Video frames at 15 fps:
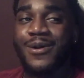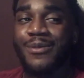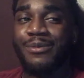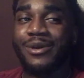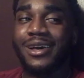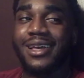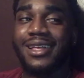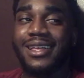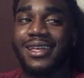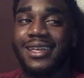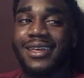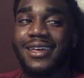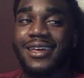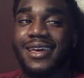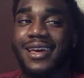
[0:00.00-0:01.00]
But
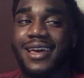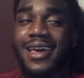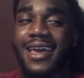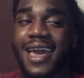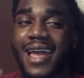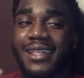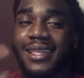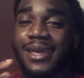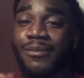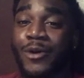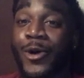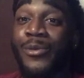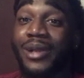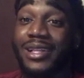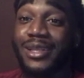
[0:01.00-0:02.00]
at that
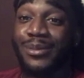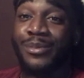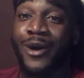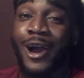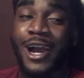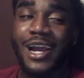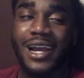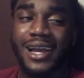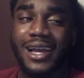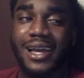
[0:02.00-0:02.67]
moment at the park,